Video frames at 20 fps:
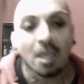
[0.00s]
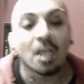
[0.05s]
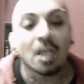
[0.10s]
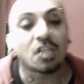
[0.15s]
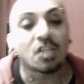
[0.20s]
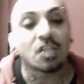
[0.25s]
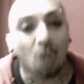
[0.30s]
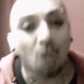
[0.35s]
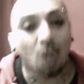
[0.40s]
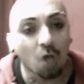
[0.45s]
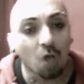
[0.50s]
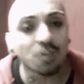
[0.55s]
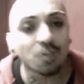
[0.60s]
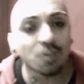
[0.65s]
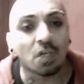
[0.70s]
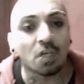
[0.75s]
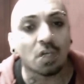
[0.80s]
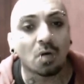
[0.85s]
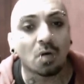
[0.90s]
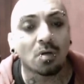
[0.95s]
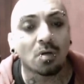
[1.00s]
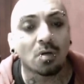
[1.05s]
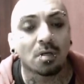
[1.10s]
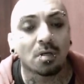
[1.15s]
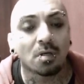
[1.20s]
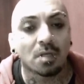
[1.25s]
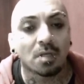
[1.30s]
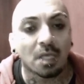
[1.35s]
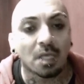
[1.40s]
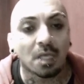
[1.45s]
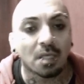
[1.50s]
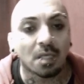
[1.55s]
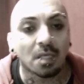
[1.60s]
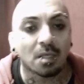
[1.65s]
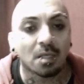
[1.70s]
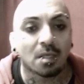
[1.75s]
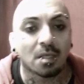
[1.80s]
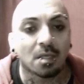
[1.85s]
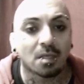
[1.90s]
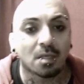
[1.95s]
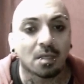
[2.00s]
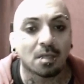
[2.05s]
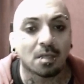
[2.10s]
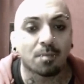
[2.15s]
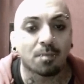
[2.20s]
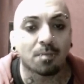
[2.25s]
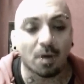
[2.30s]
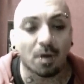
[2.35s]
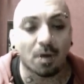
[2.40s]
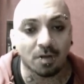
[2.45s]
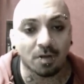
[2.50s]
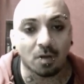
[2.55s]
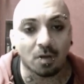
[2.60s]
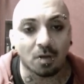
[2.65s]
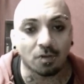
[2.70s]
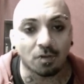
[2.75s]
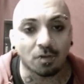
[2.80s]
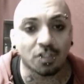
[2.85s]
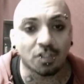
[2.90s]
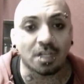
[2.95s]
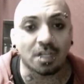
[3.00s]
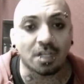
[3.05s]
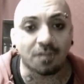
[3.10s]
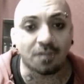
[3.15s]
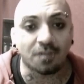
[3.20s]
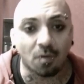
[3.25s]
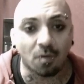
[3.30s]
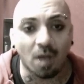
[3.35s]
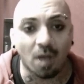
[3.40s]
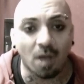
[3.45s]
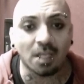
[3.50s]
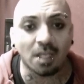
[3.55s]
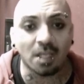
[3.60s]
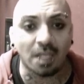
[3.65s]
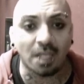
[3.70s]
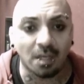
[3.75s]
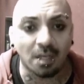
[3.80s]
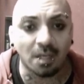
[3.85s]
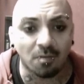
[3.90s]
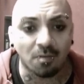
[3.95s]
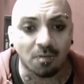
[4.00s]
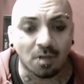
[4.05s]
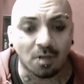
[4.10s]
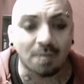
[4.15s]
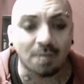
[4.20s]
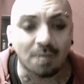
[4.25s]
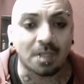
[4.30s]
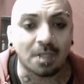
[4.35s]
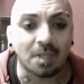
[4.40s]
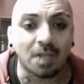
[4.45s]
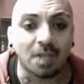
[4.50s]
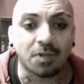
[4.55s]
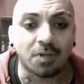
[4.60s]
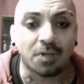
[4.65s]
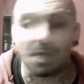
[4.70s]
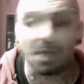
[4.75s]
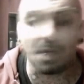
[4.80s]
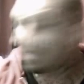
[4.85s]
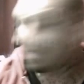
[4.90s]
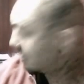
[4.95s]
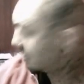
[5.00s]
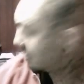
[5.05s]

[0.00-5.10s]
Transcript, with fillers: It's also part of the culture that if you're walking in, well, I mean, I do it,